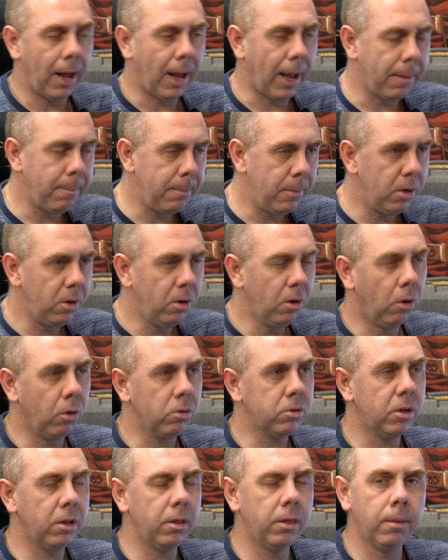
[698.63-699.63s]
I'm
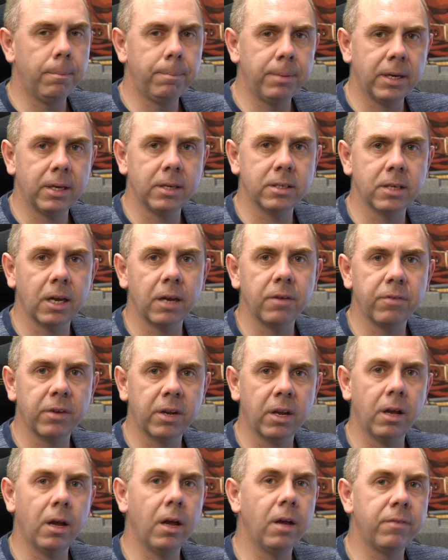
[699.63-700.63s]
not the biggest
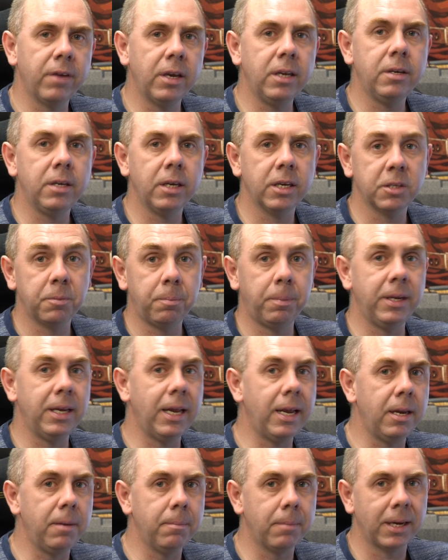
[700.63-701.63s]
advocate of ADS-B
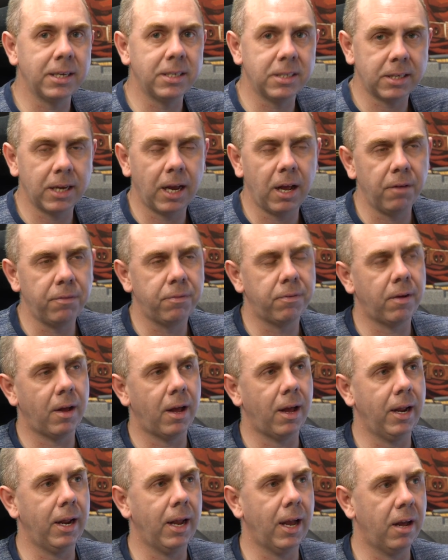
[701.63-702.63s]
in myself.
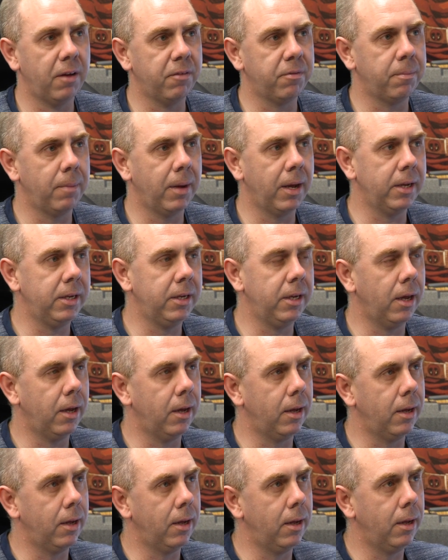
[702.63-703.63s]
I have my
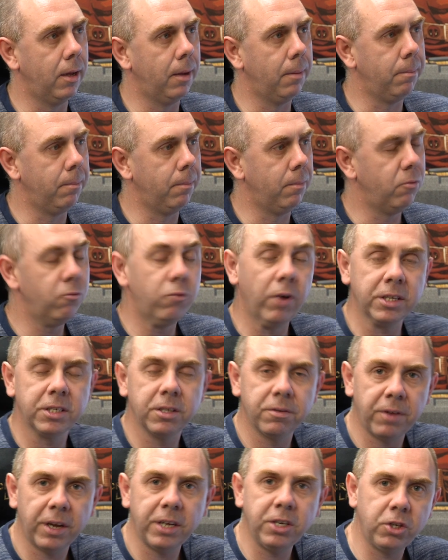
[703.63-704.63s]

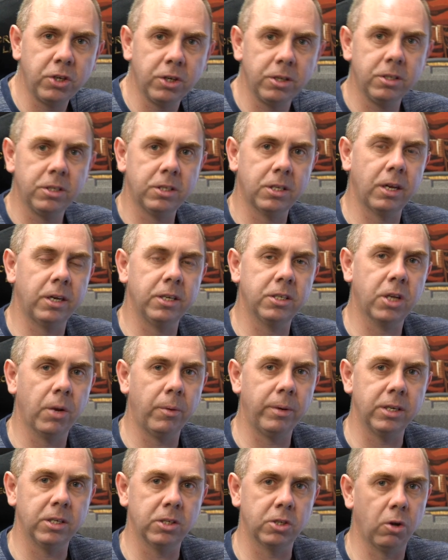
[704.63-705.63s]
reservations that it's
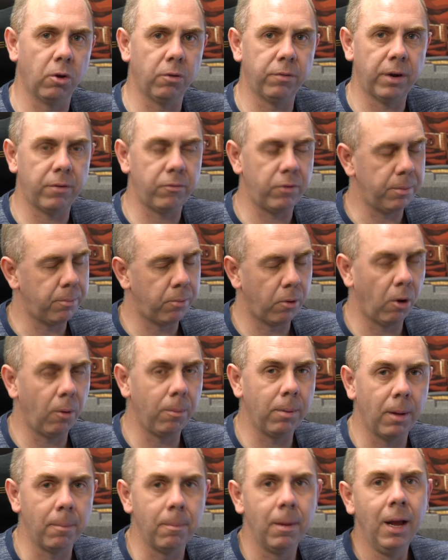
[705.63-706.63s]
going to solve every
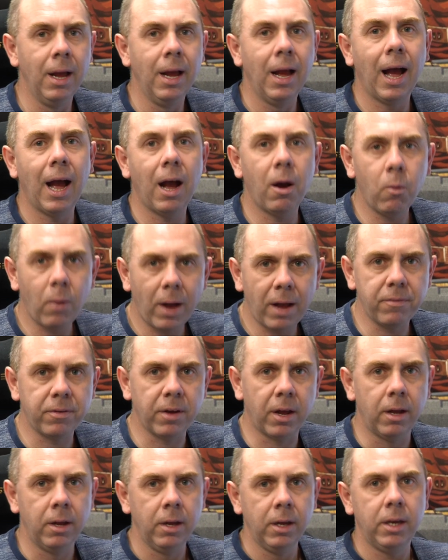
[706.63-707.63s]
problem.
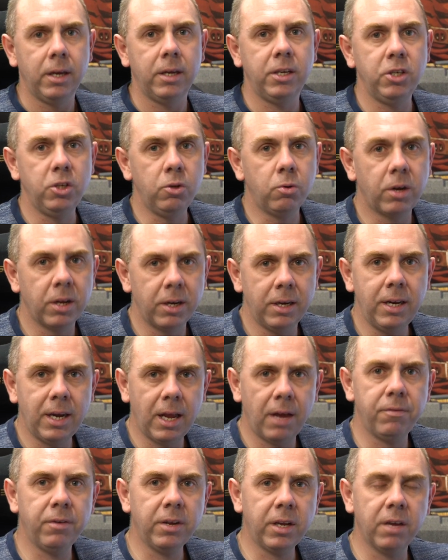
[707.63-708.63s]
However, you can
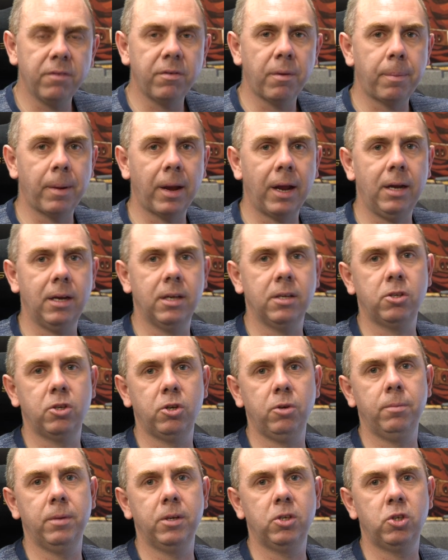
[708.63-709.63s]
never give a pilot
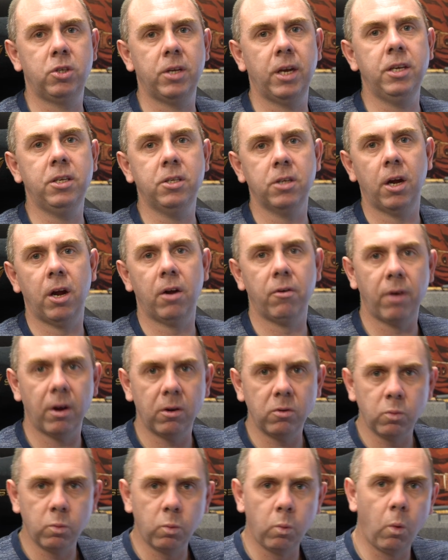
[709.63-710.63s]
too much data
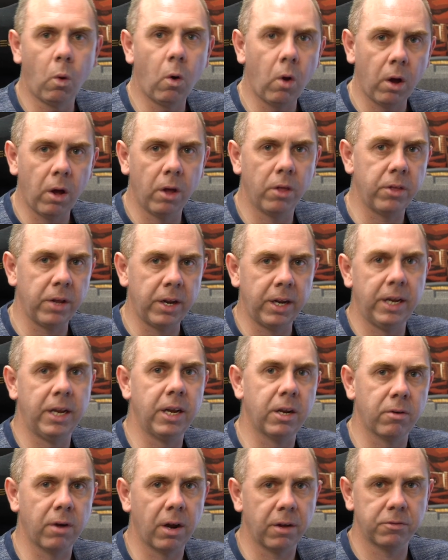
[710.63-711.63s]
around what other
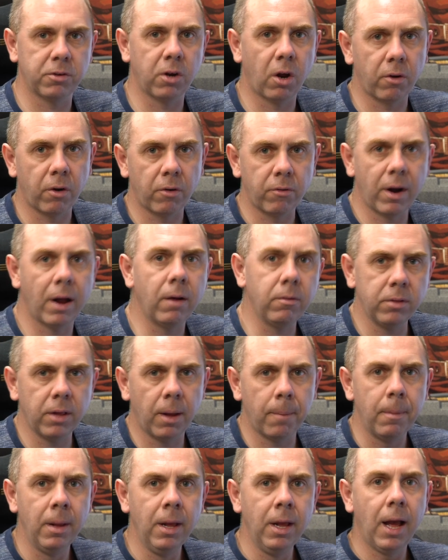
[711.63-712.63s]
aircraft are around
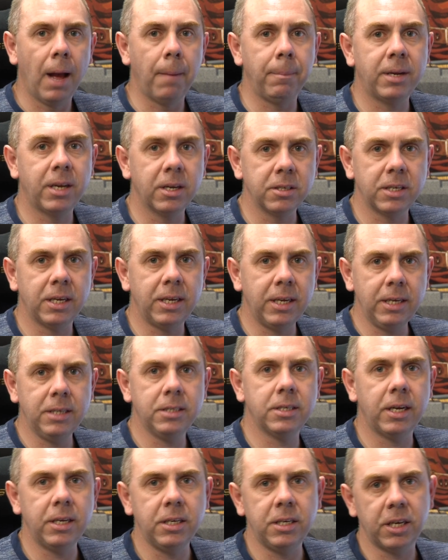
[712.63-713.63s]
them. And because it
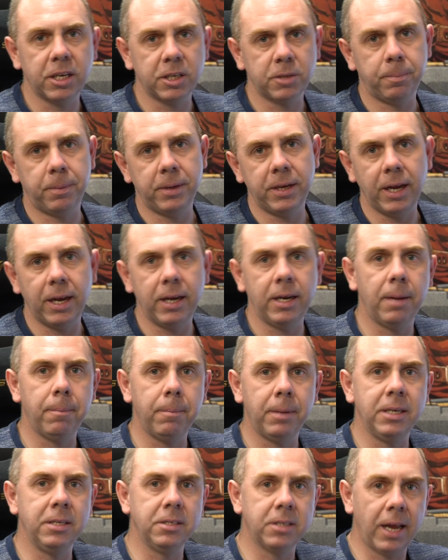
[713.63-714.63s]
is ADS-B in,
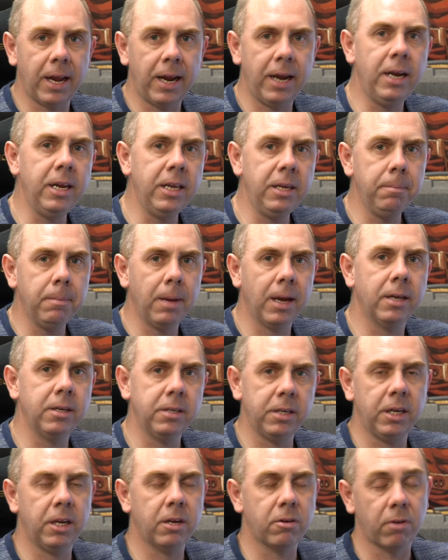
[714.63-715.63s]
it means any
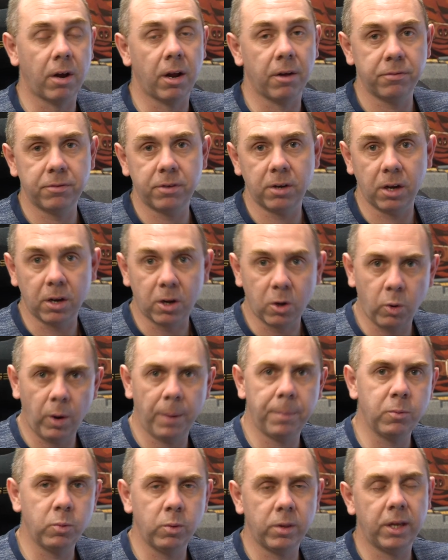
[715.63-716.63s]
manned aircraft
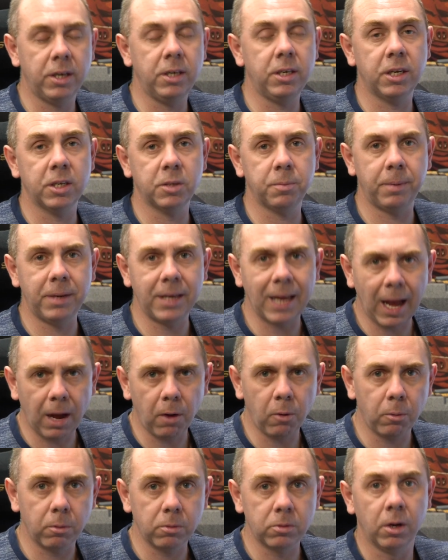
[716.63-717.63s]
equipped with ADS-B
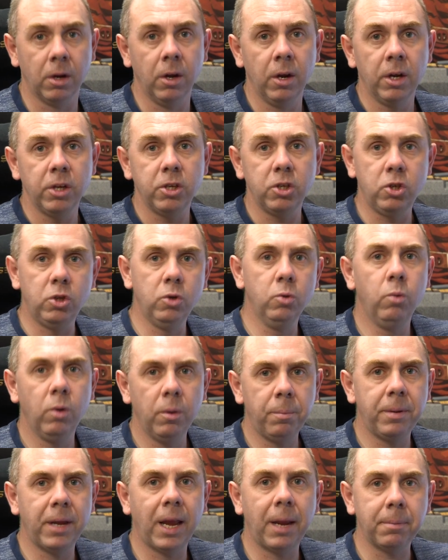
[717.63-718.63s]
out, you
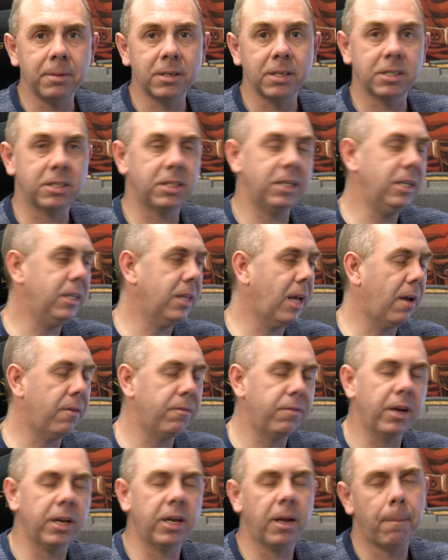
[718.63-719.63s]
will be able to see that
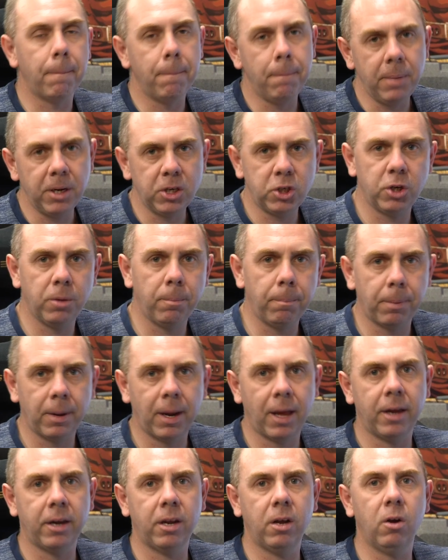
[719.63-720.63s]
via mission
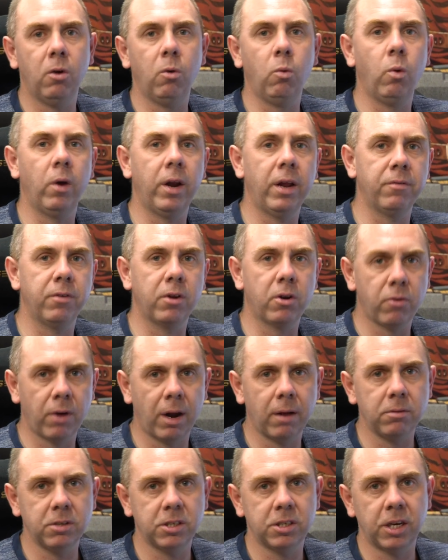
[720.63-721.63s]
planner or whatever
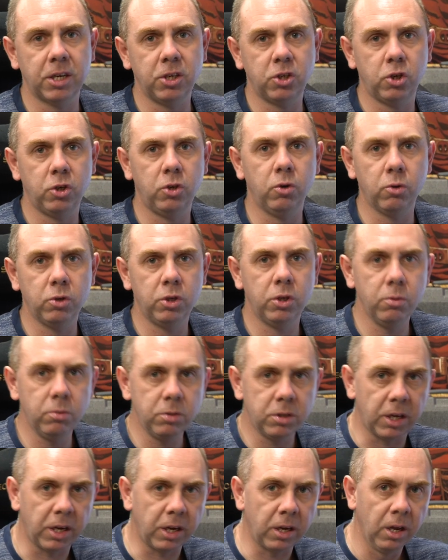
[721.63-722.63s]
ground station you're
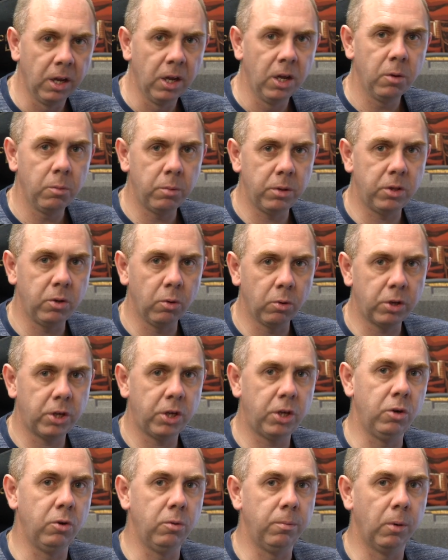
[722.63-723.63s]
using with your
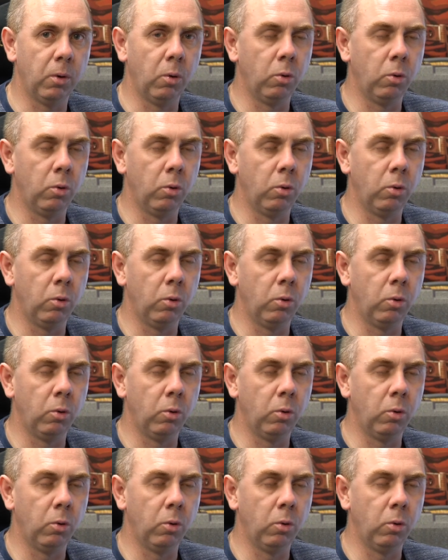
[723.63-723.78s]
Cube